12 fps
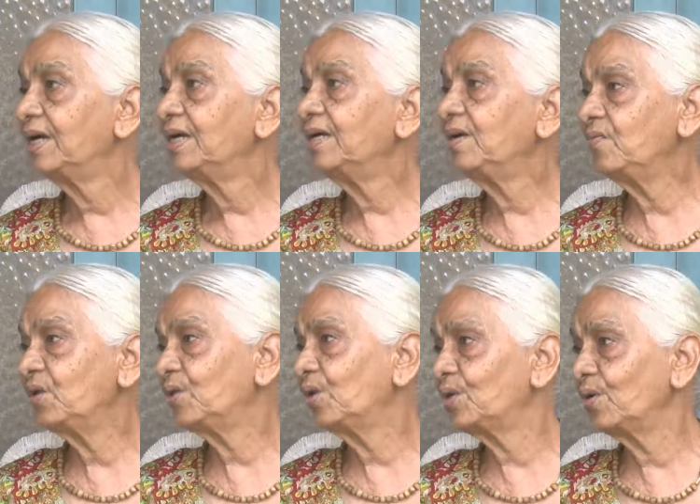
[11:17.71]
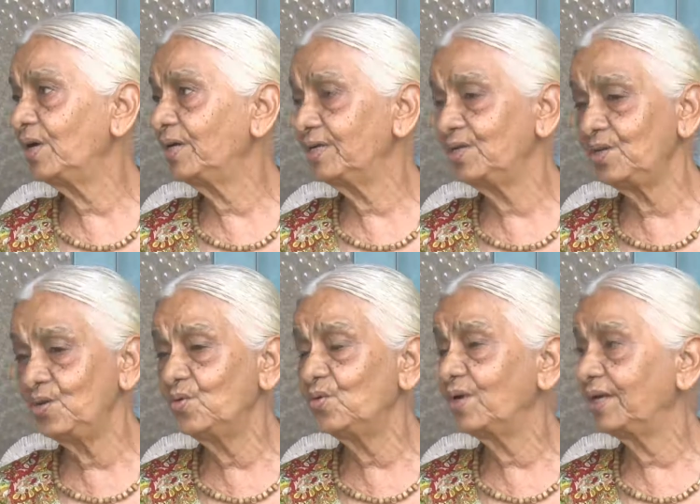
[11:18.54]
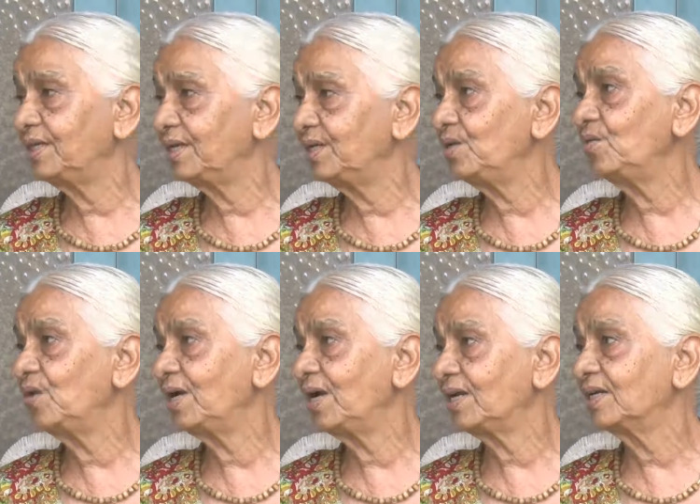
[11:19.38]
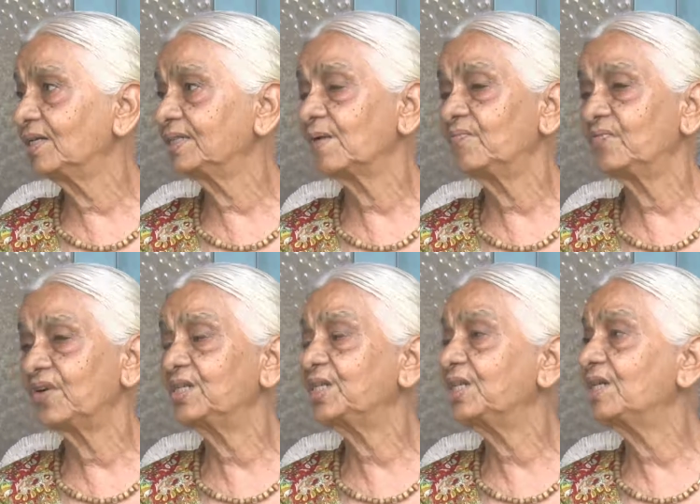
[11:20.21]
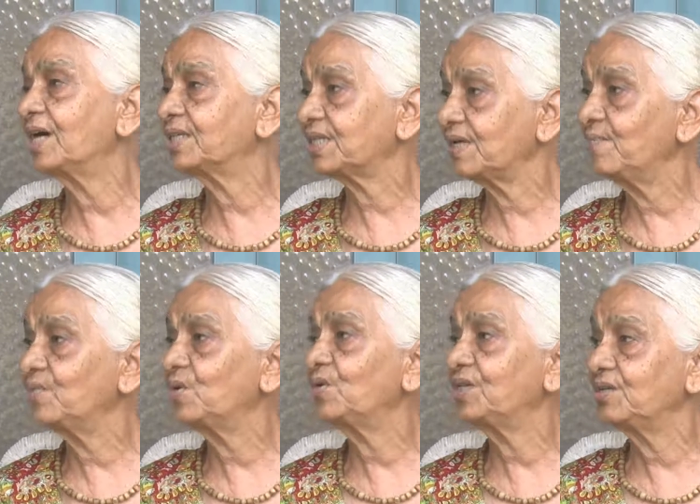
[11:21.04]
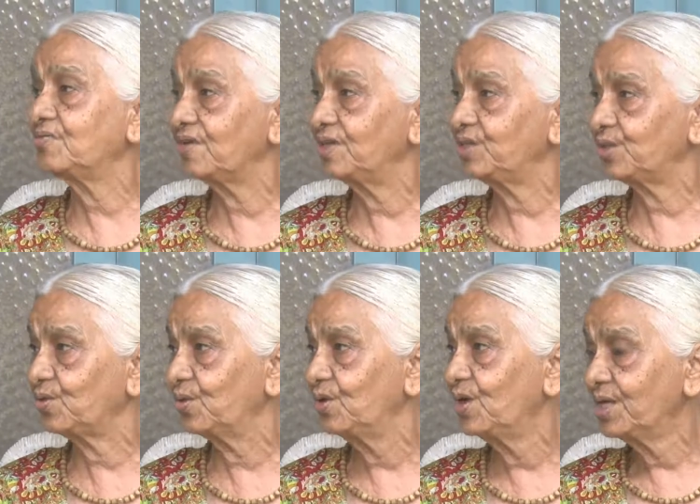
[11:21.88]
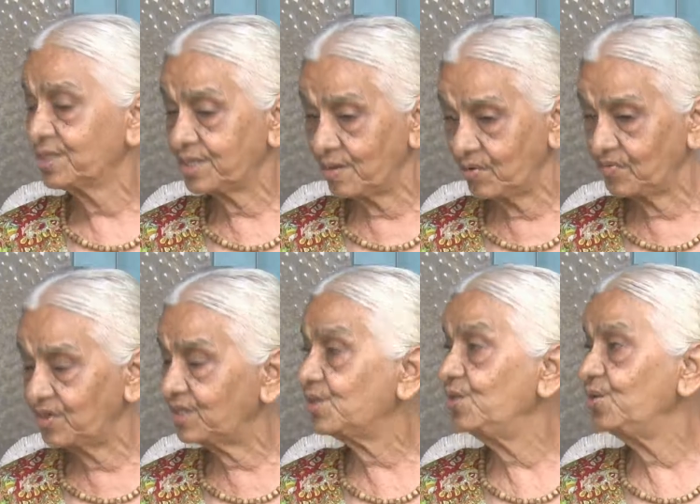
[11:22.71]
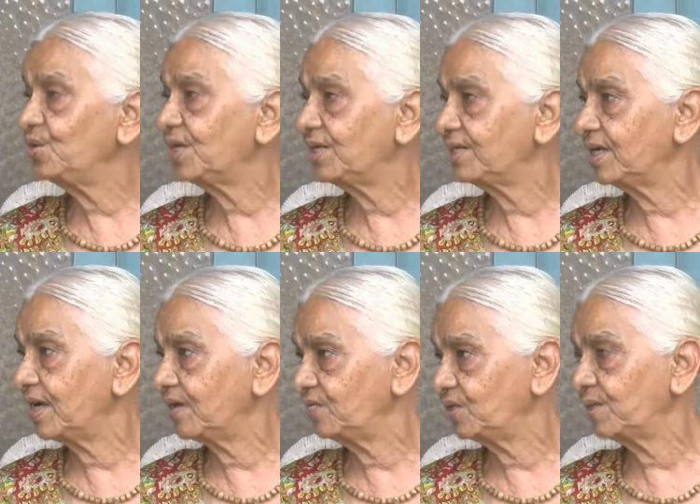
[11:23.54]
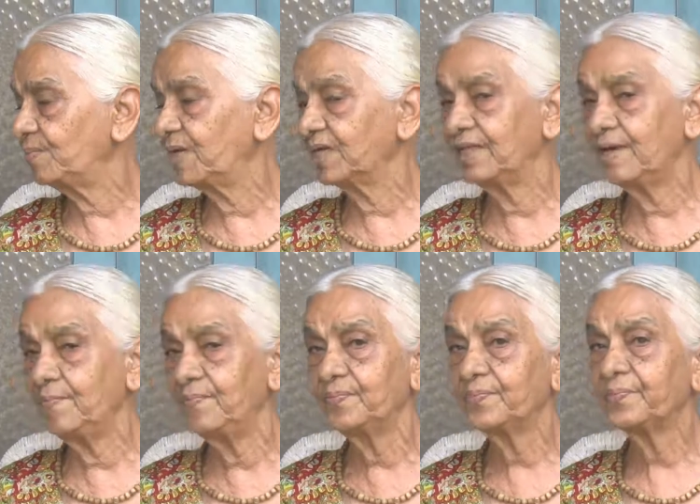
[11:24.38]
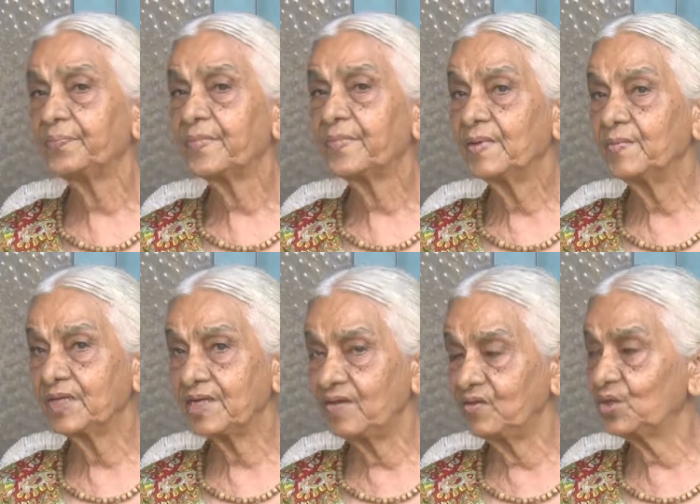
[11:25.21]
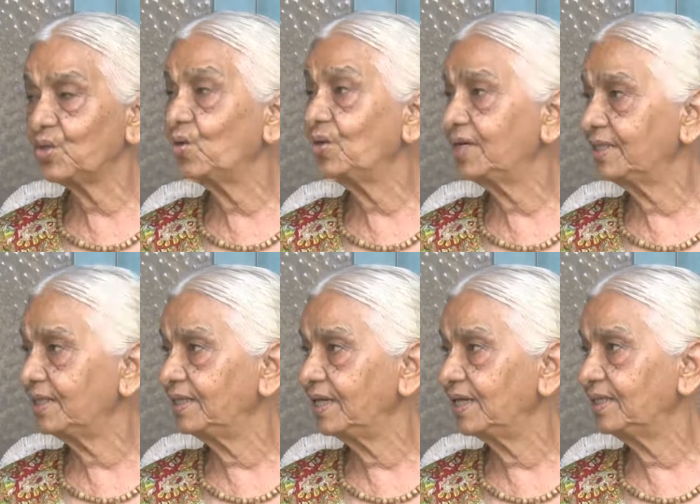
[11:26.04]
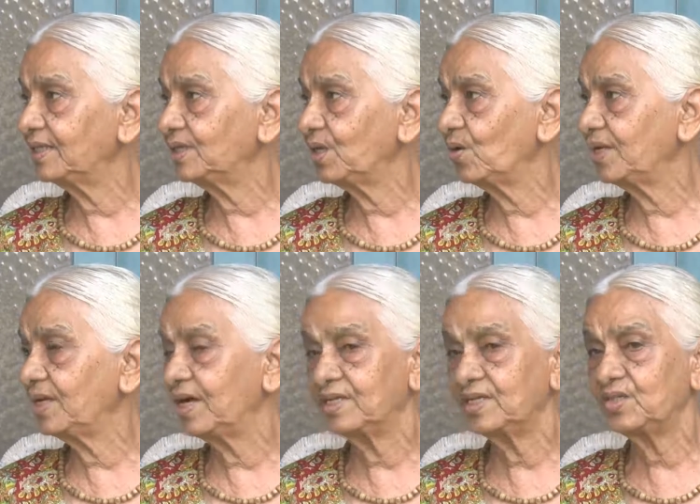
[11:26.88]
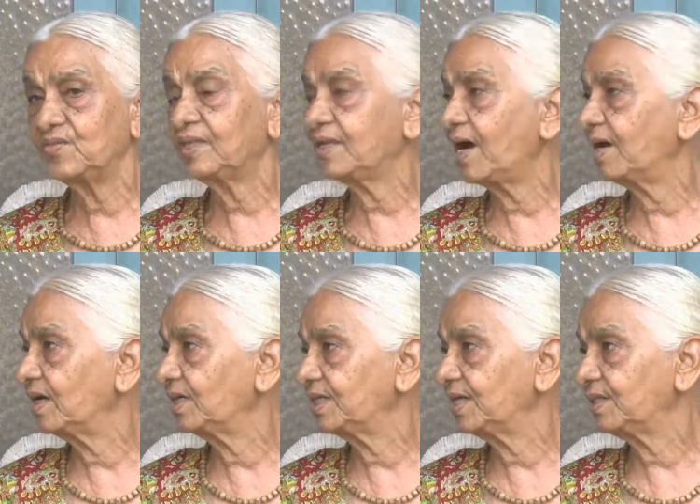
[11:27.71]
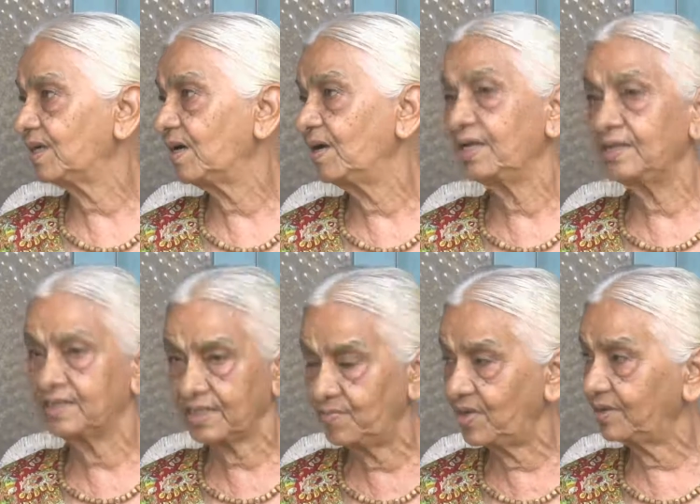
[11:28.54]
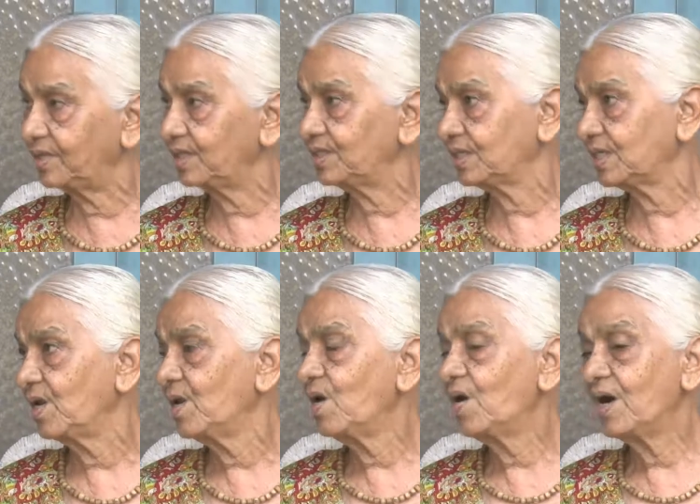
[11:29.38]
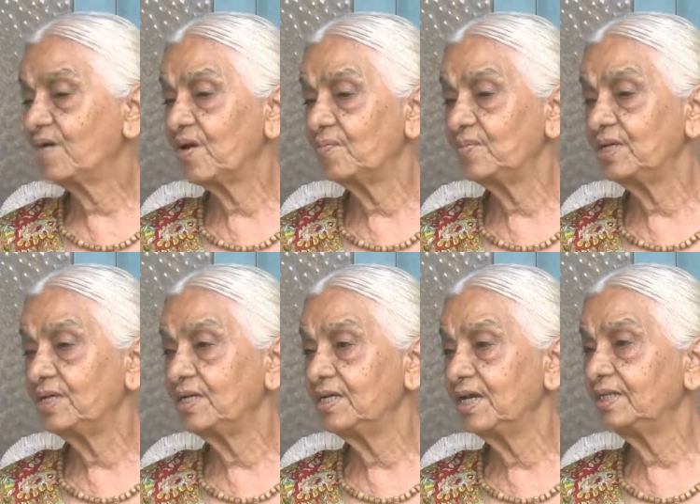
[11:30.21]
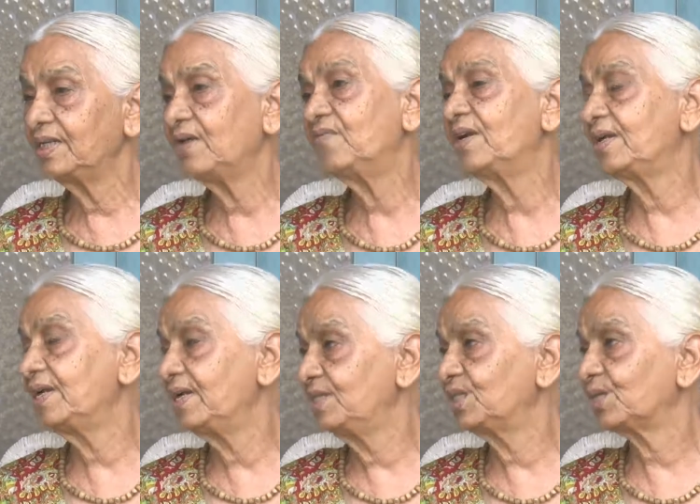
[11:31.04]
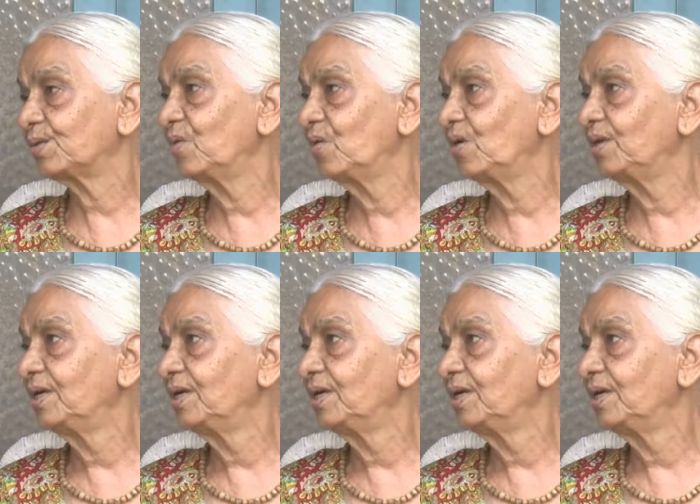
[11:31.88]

he was also new and he knew he had learned some French. He asked him to teach French to some of these new children. I was among them. But I was older than the others. There were others with Tara, Chitra, and some others family. And they were really small.